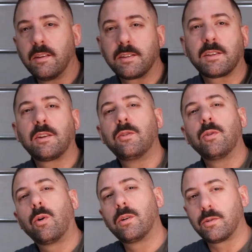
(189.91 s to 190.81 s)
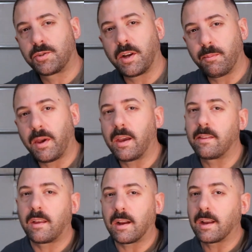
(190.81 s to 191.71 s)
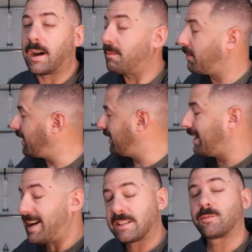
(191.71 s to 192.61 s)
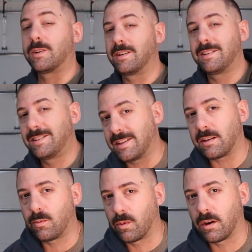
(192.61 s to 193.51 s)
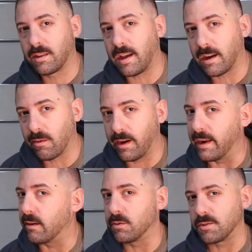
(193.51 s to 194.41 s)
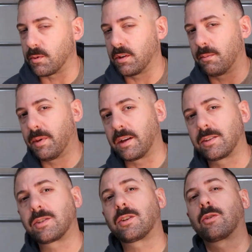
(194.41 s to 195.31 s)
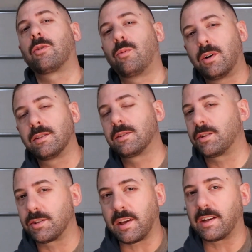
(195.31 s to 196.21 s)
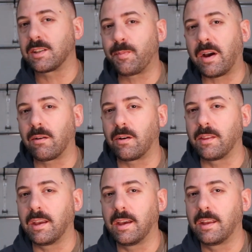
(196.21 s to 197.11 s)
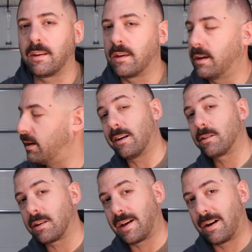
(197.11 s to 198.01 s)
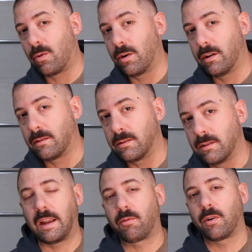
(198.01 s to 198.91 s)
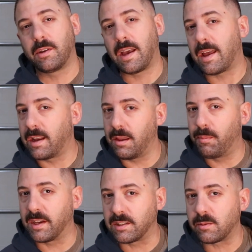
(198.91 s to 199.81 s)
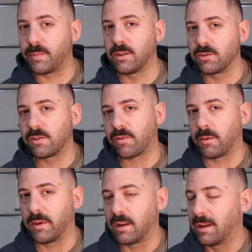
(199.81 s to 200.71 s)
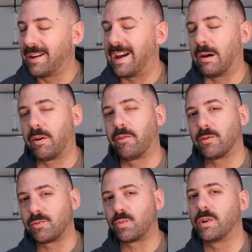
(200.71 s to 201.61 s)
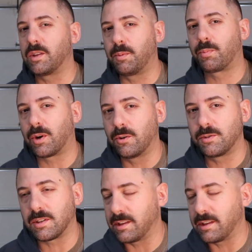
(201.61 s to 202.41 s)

this is a new oil drain pan that I got. My last one didn't work that great. It was one of the big circle ones that just had a spout on the end. It held a lot of oil. I never really had any big spills from it. However, it was really prone to